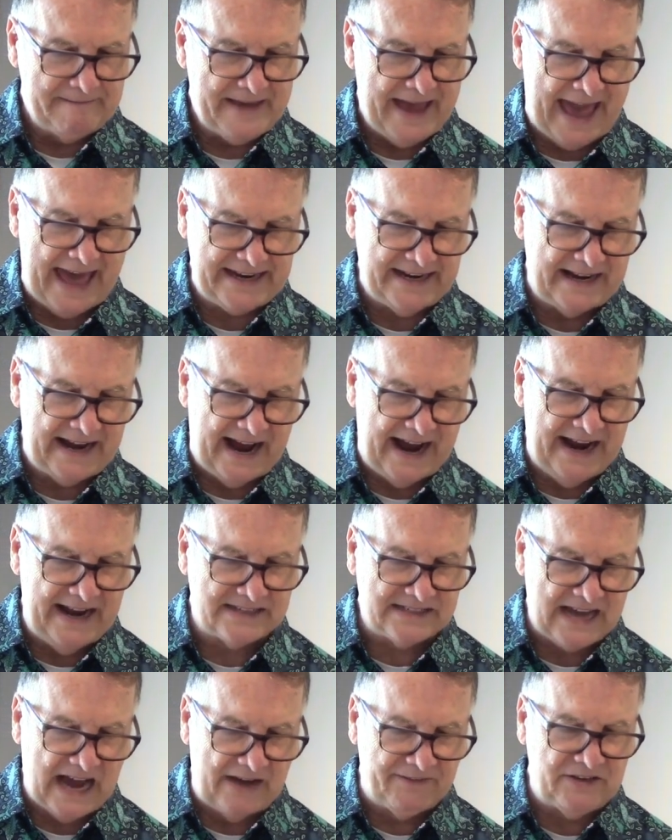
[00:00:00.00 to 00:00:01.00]

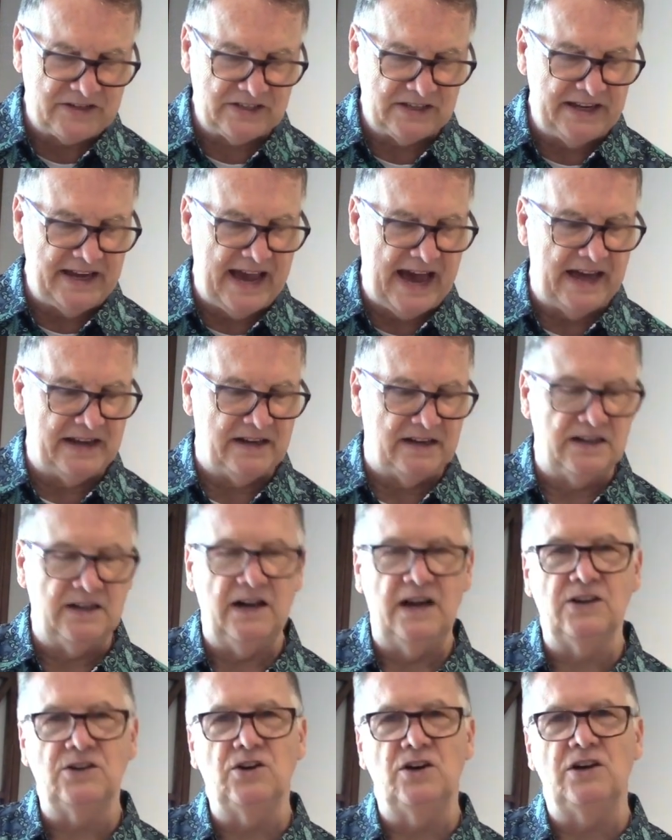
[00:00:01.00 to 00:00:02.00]
Ananias obviously had a,
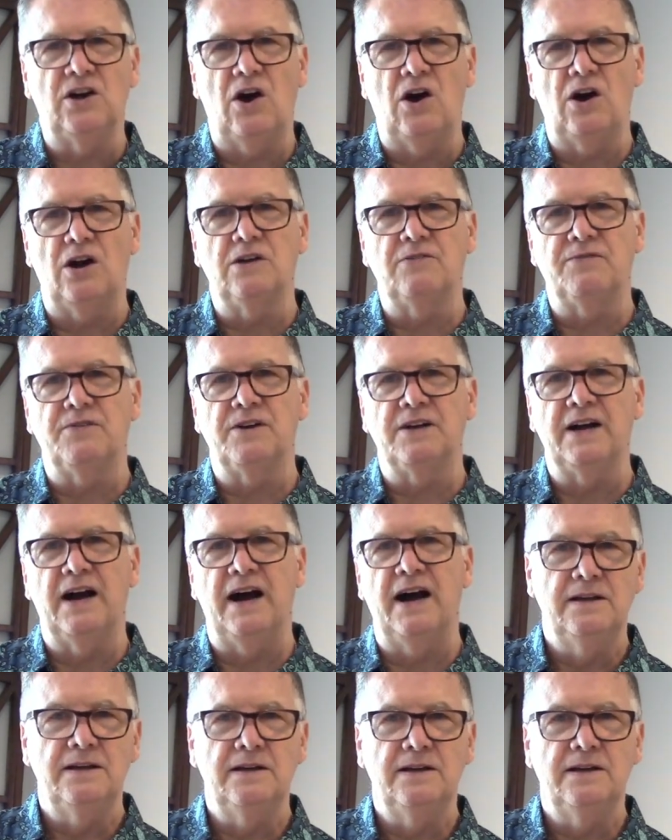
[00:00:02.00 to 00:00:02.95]
a good heart for God.